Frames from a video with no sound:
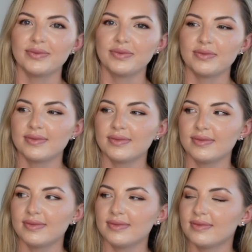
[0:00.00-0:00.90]

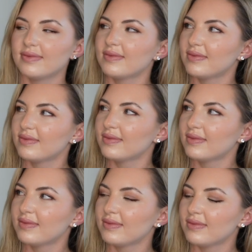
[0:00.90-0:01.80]

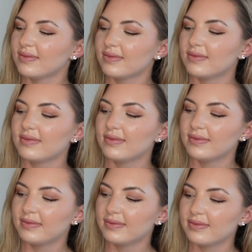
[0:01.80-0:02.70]

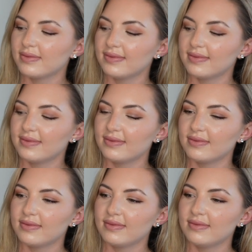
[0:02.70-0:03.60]

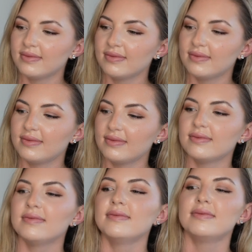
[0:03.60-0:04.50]

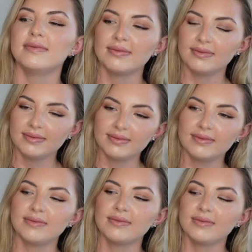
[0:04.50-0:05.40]

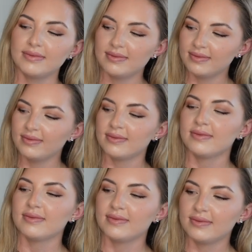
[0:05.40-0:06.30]

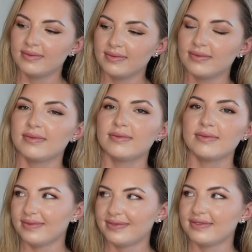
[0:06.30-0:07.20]

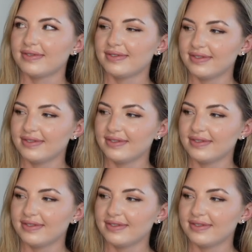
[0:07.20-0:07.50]
No words are spoken by the person on screen.